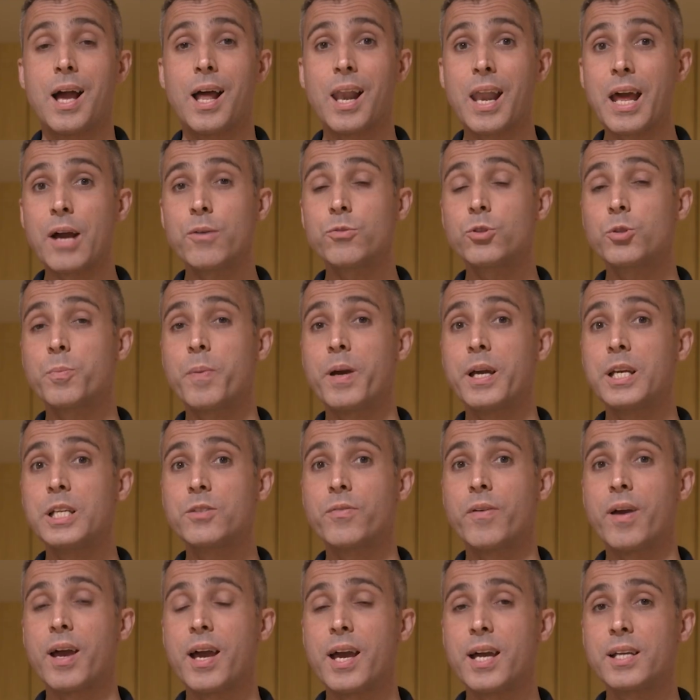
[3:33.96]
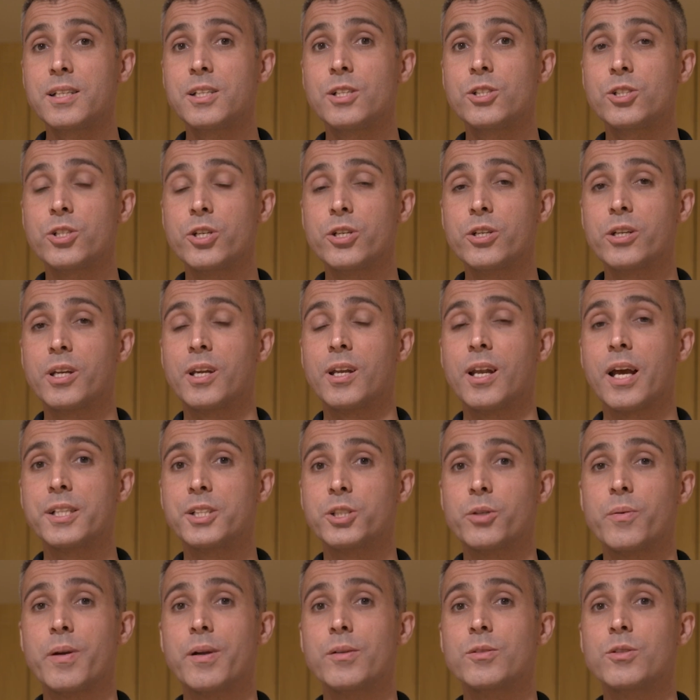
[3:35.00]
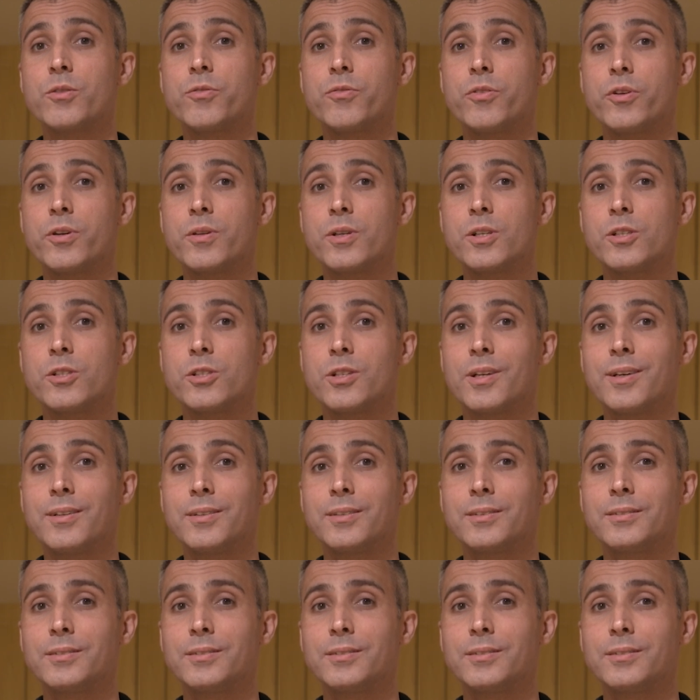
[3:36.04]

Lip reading: Allow space for air to circulate around your furniture.